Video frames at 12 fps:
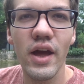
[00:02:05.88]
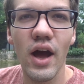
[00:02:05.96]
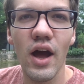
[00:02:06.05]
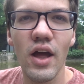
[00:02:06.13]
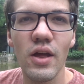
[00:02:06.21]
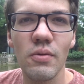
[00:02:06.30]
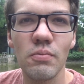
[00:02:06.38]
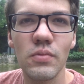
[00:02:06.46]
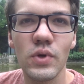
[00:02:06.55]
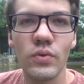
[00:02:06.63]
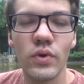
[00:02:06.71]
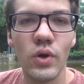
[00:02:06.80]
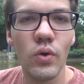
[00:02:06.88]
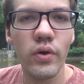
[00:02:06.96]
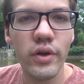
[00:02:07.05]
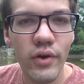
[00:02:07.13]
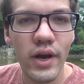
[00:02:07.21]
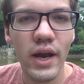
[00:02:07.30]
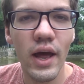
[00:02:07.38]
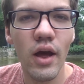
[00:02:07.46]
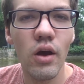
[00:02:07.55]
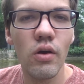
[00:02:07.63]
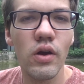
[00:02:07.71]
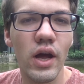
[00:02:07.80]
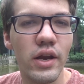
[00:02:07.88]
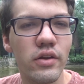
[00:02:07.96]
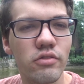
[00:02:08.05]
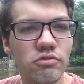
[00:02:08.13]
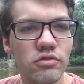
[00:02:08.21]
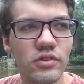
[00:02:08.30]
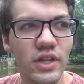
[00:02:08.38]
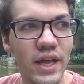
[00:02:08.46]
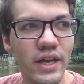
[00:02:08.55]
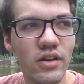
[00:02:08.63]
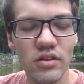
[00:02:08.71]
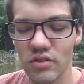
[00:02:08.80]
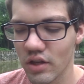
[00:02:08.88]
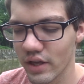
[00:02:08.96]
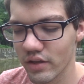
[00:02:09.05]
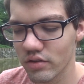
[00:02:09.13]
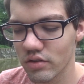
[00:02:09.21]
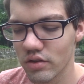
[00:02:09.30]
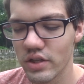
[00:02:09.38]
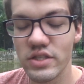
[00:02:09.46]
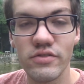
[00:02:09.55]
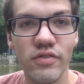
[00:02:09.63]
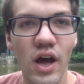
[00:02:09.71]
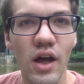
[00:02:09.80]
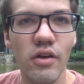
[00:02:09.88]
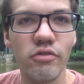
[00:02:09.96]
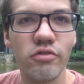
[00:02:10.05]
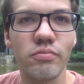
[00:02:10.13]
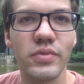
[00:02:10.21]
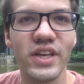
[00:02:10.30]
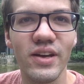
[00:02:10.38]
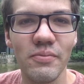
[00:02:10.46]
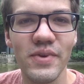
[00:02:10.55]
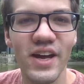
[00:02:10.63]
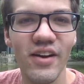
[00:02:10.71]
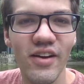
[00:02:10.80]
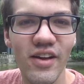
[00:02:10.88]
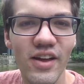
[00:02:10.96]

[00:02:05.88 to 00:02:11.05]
I'm recording right now, kind of late, like it's 5 p.m. now.